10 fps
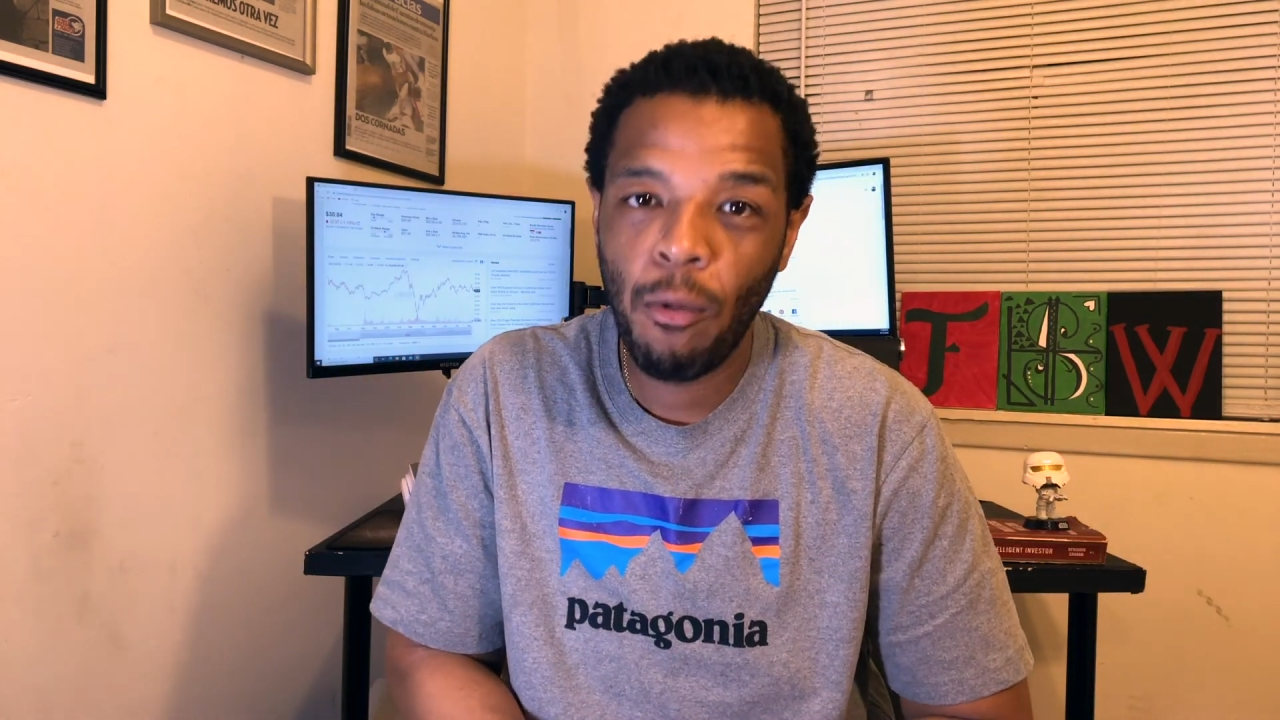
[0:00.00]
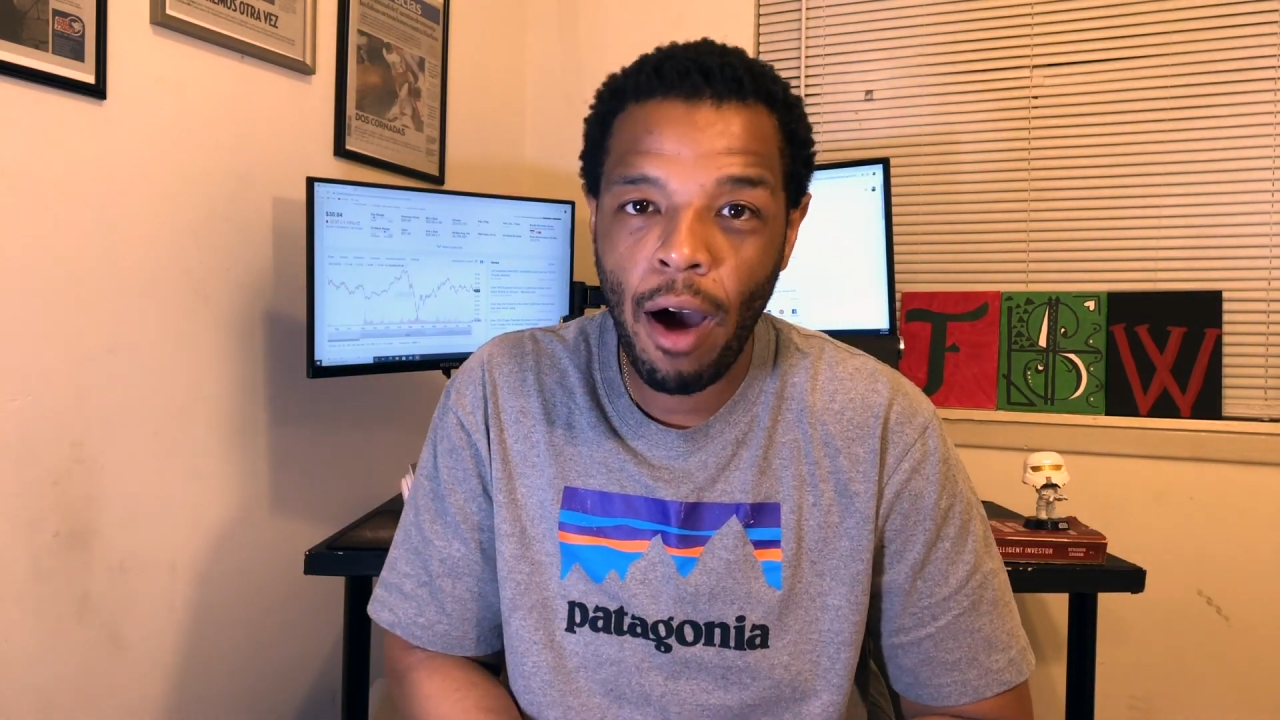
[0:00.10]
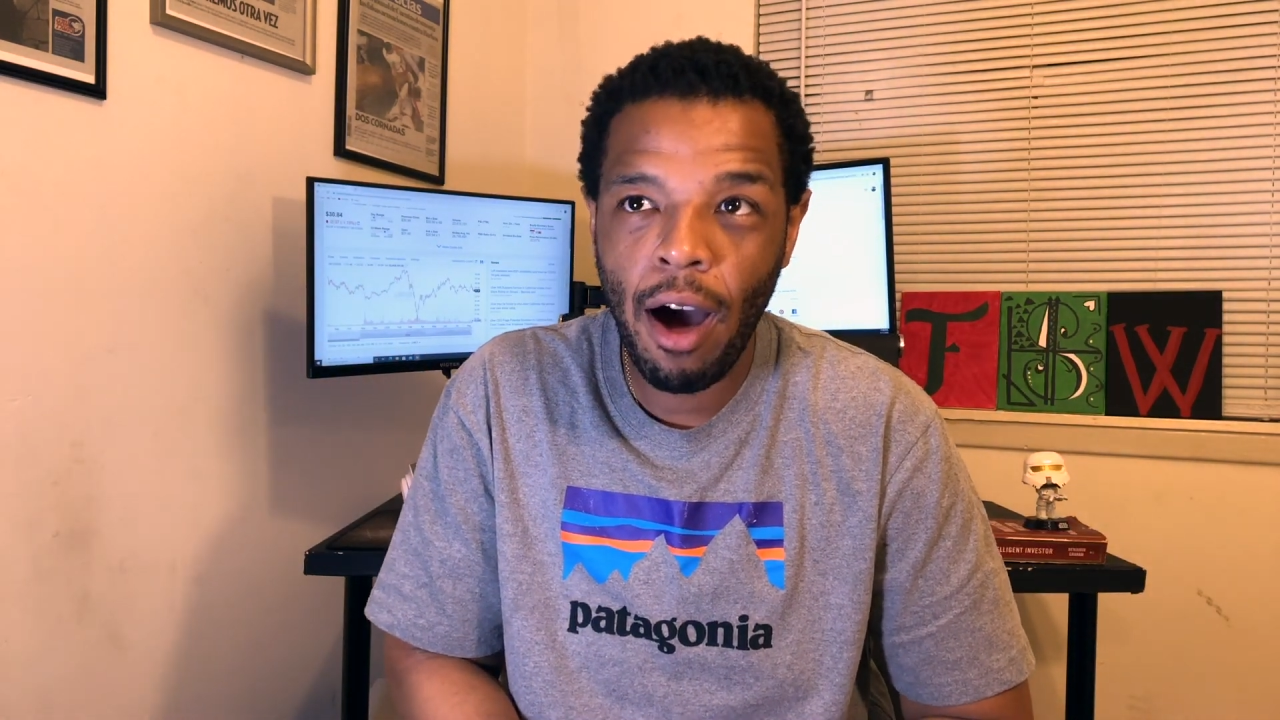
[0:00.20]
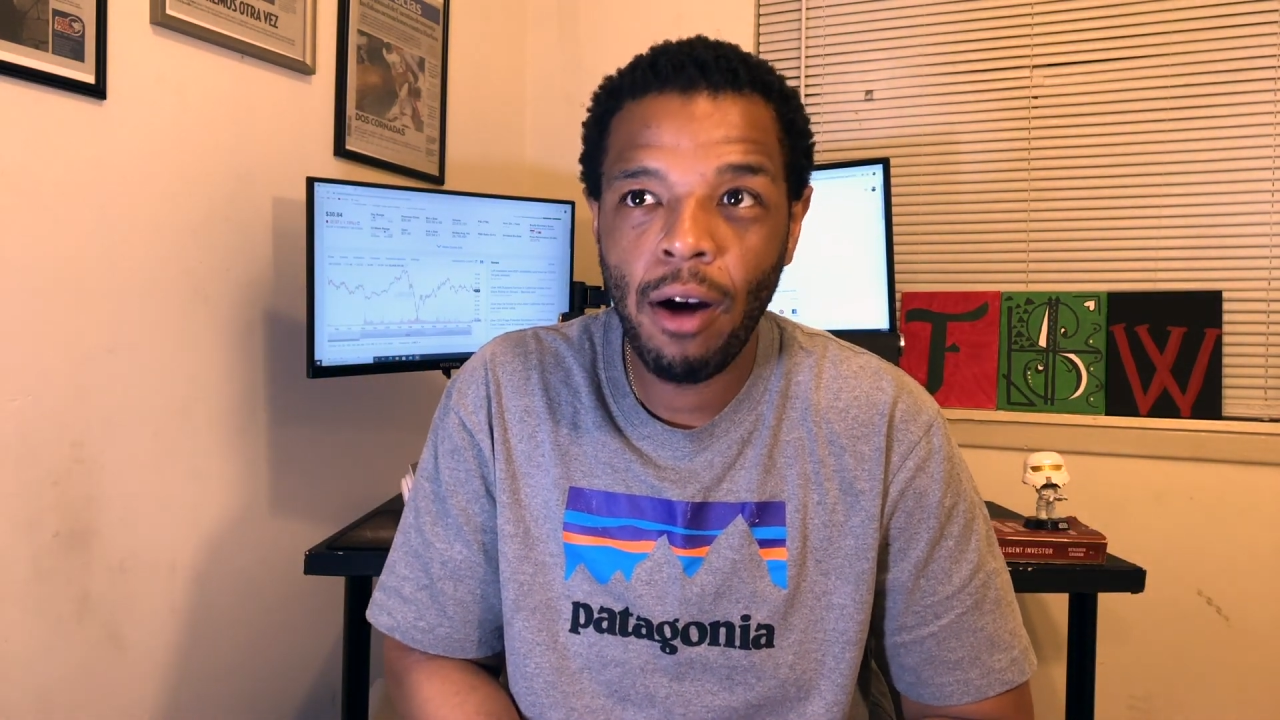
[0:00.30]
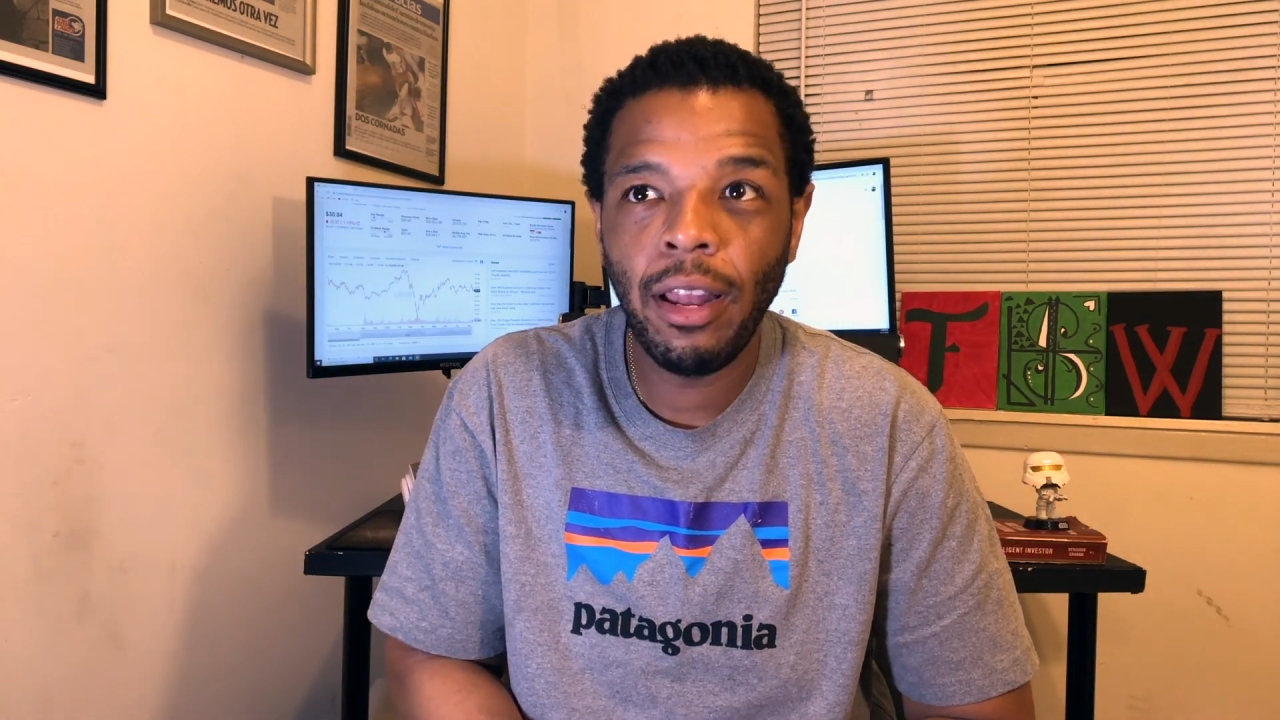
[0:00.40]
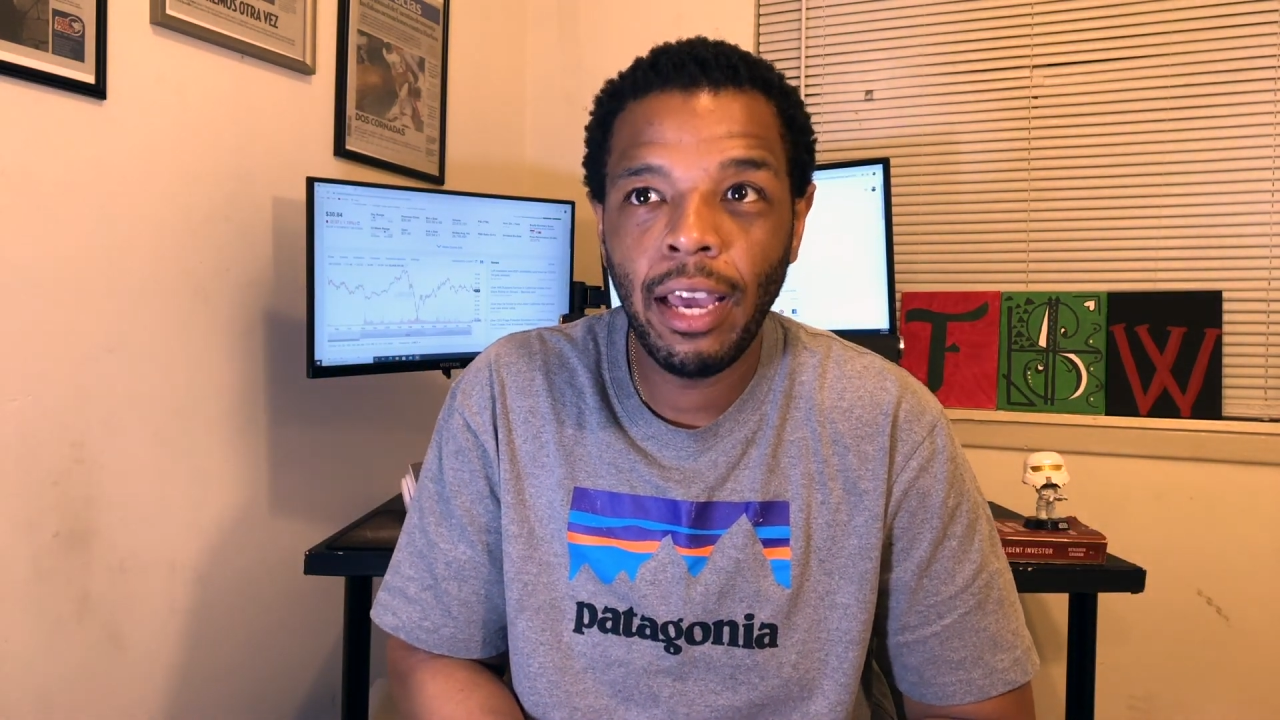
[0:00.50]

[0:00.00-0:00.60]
a while.